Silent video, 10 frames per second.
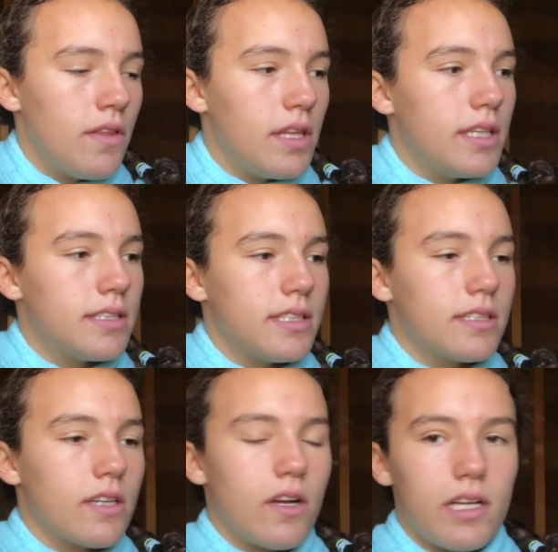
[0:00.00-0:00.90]
this
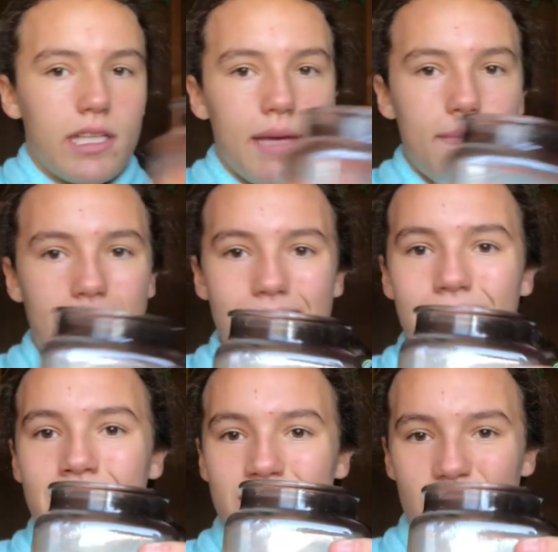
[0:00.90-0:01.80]
is currently my
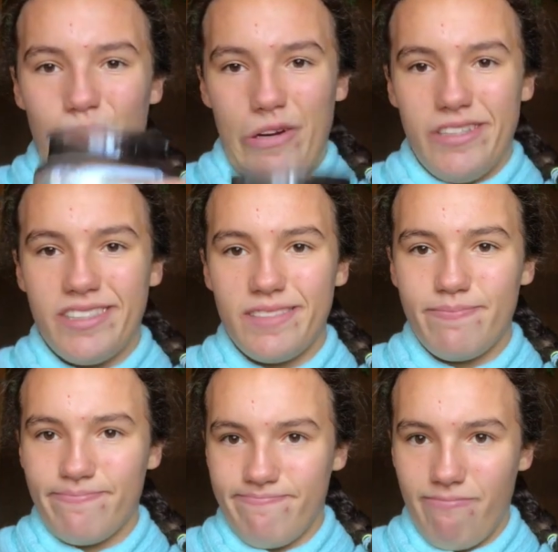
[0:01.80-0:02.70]
heat source.
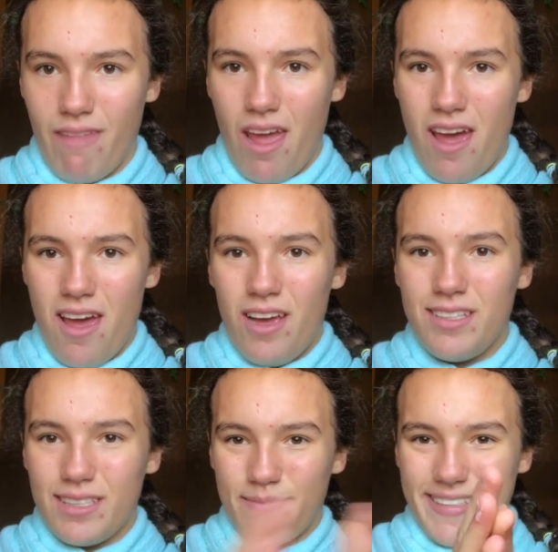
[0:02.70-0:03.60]

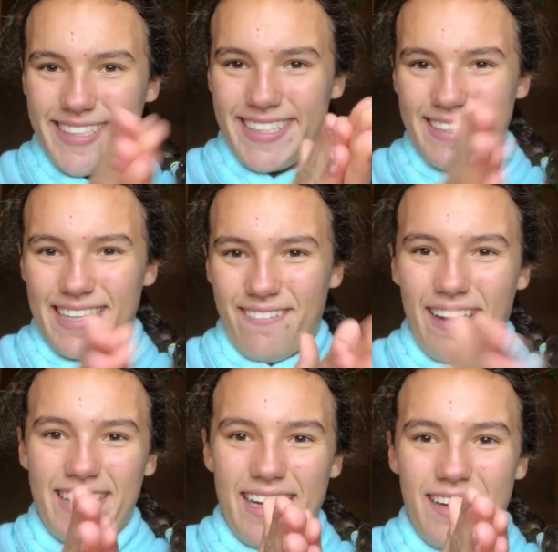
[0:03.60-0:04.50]
So I'm gonna set that
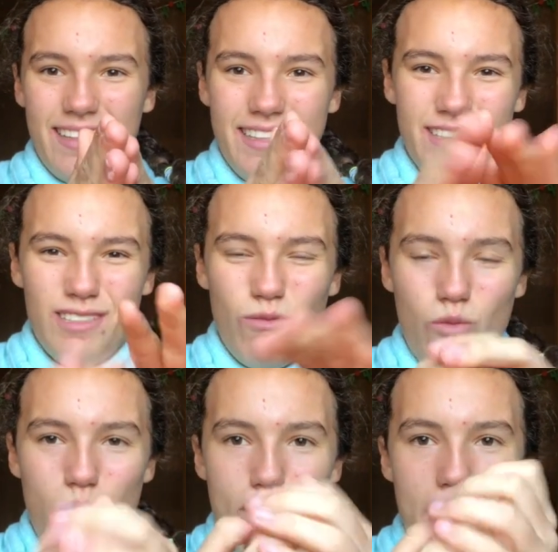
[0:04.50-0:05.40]
right there.
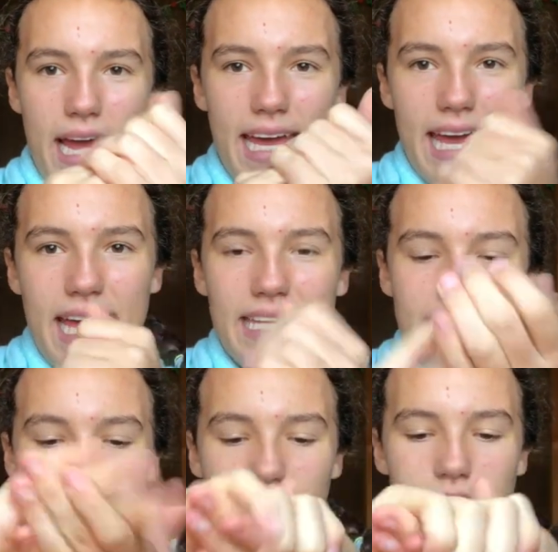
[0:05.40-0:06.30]
Warm my
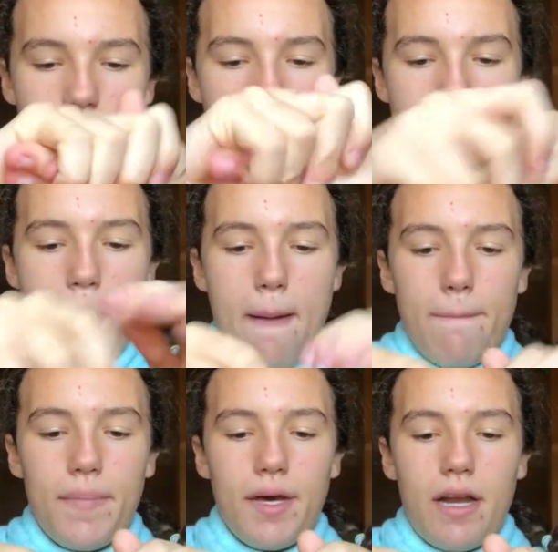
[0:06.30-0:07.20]
hands.
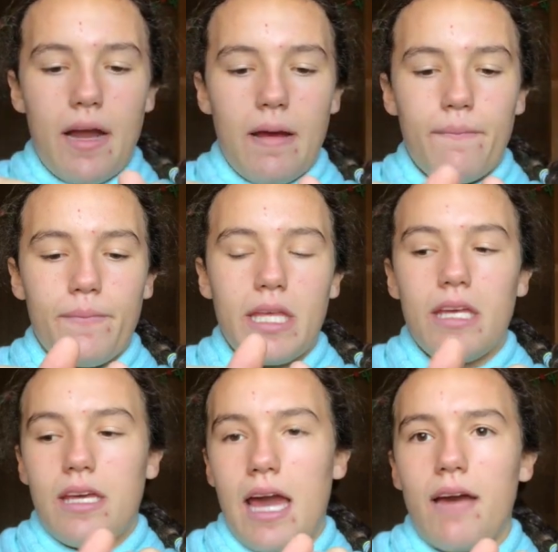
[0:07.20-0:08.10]
But
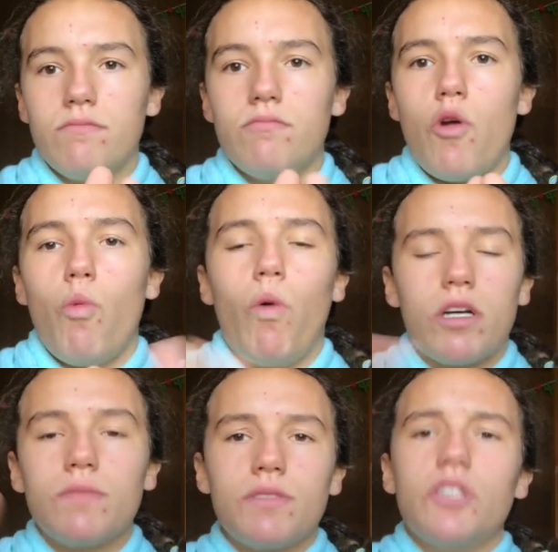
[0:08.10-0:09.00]
yeah,
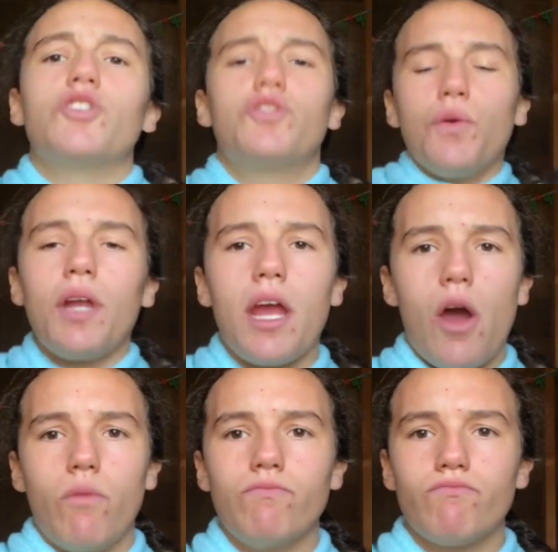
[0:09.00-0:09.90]
welcome to the
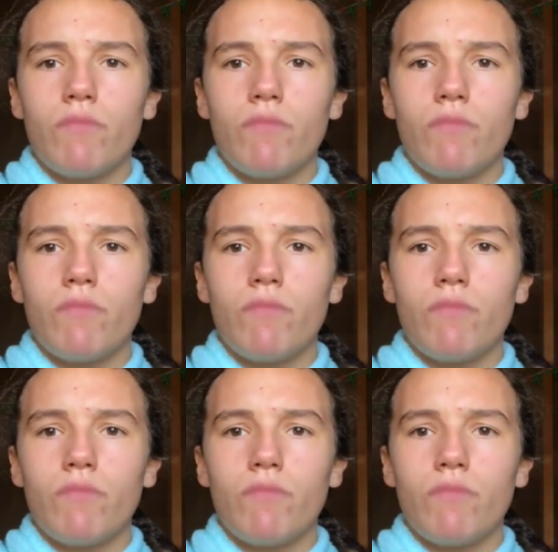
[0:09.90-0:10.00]
studio.